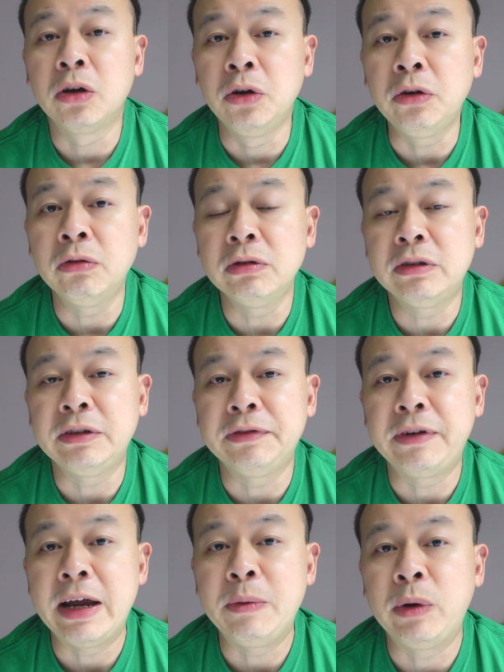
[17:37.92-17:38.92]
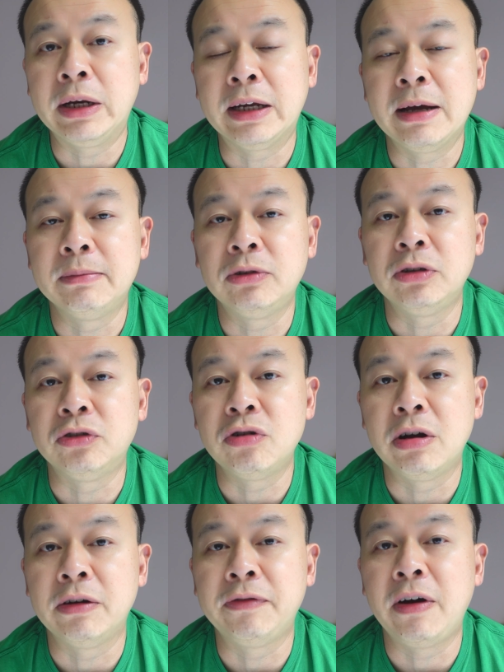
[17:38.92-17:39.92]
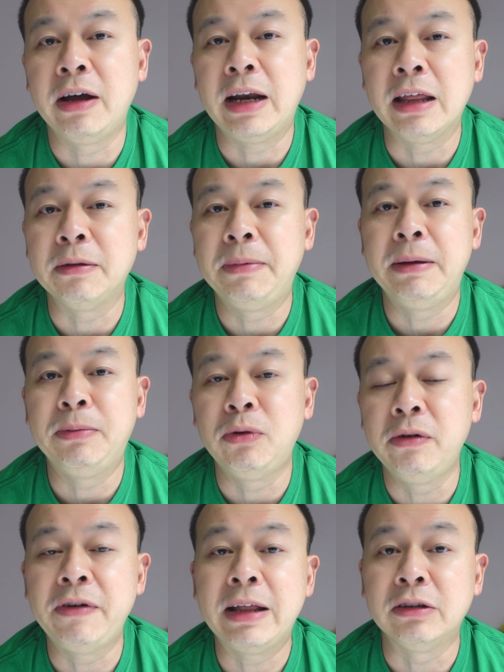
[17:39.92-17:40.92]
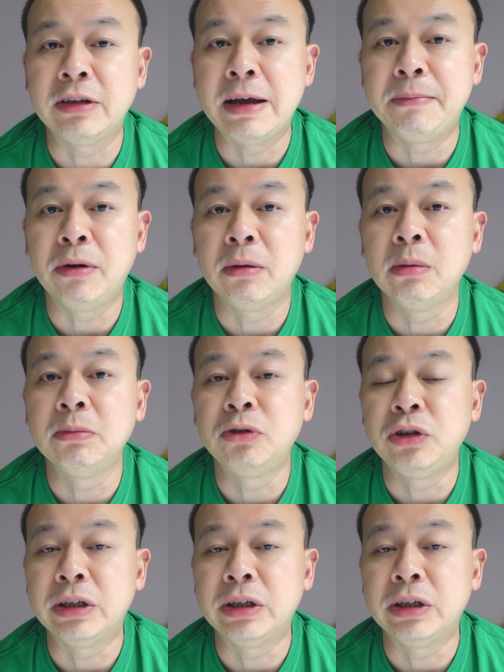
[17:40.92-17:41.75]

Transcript: Google is your friend when it comes to trying to find other people who've had the same problems.